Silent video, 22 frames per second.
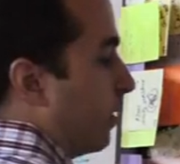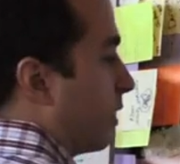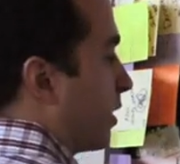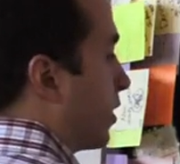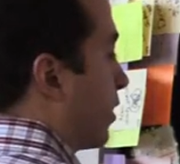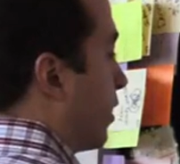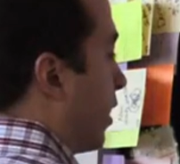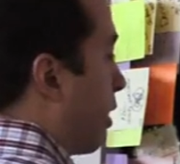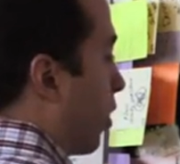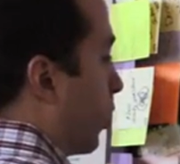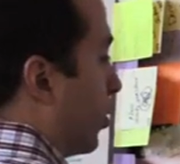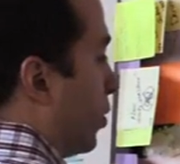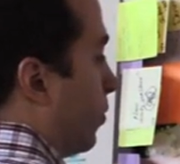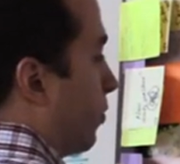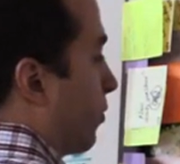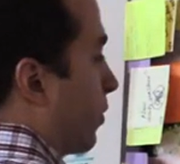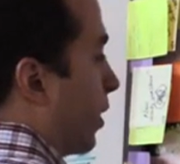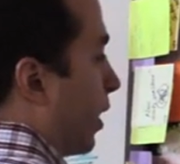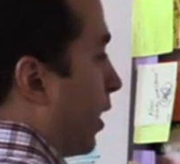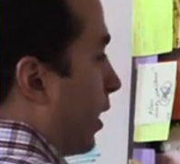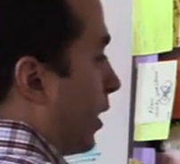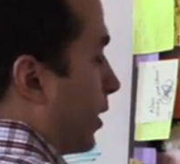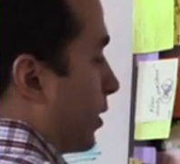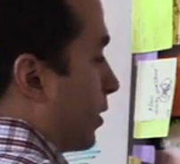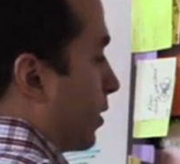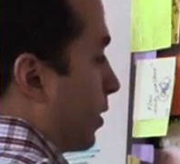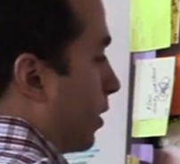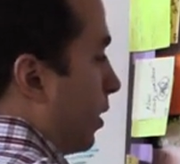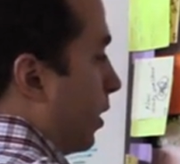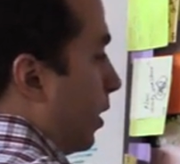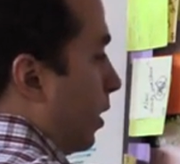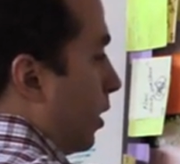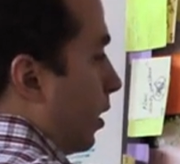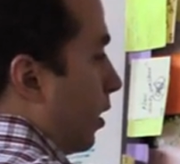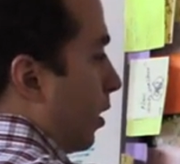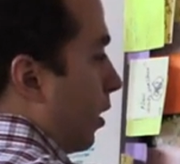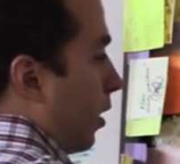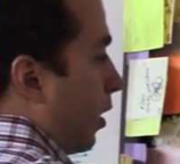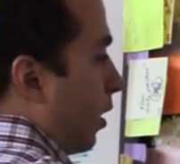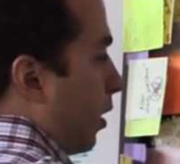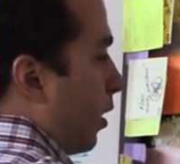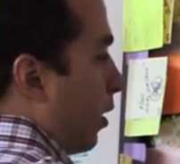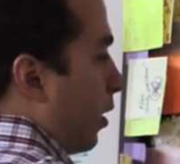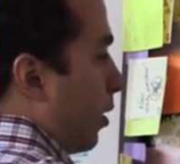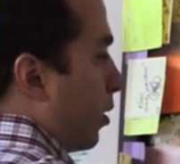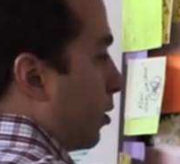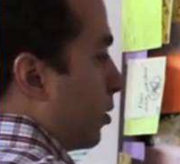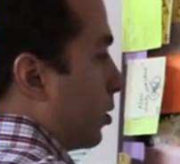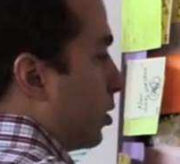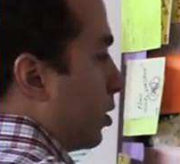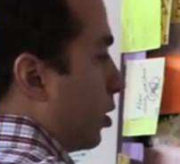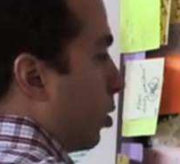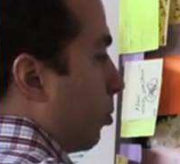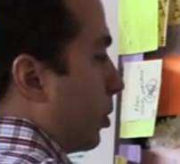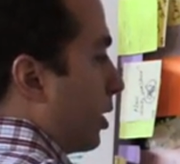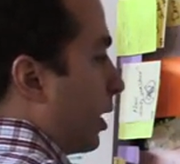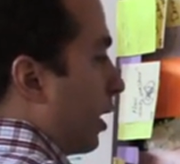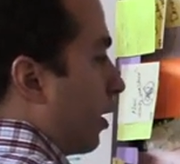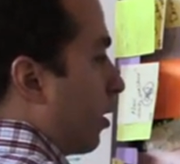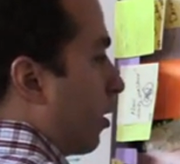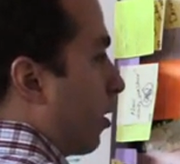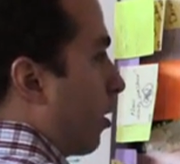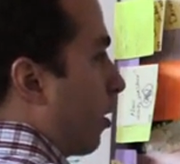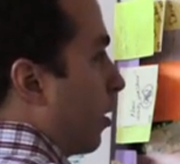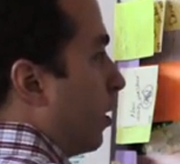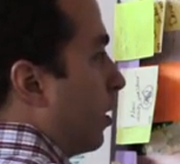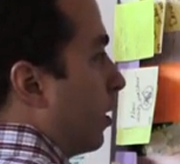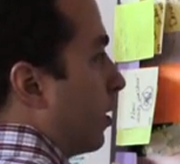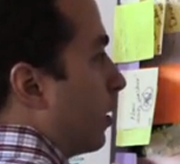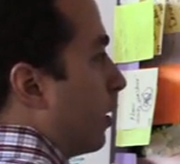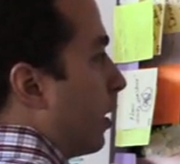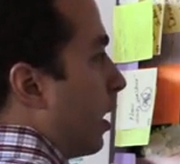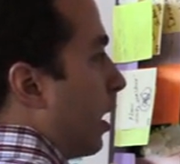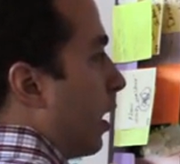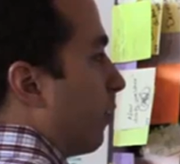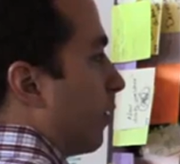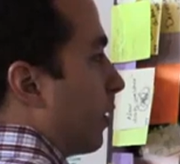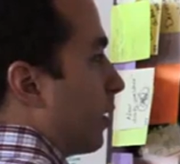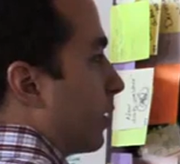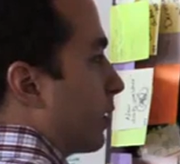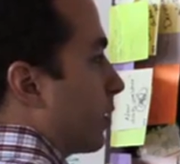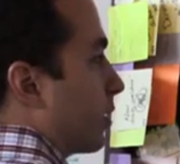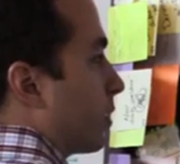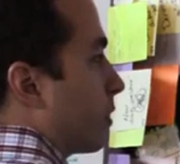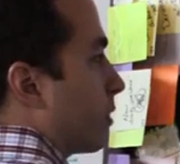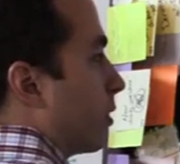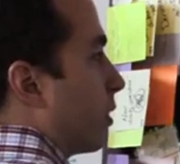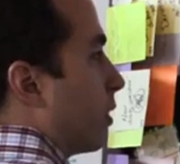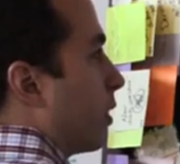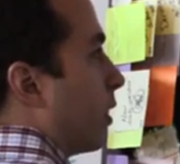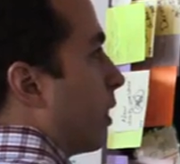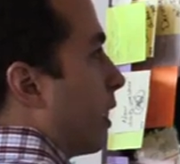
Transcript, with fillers: in this scenario, you've got, you know, beginner, novice,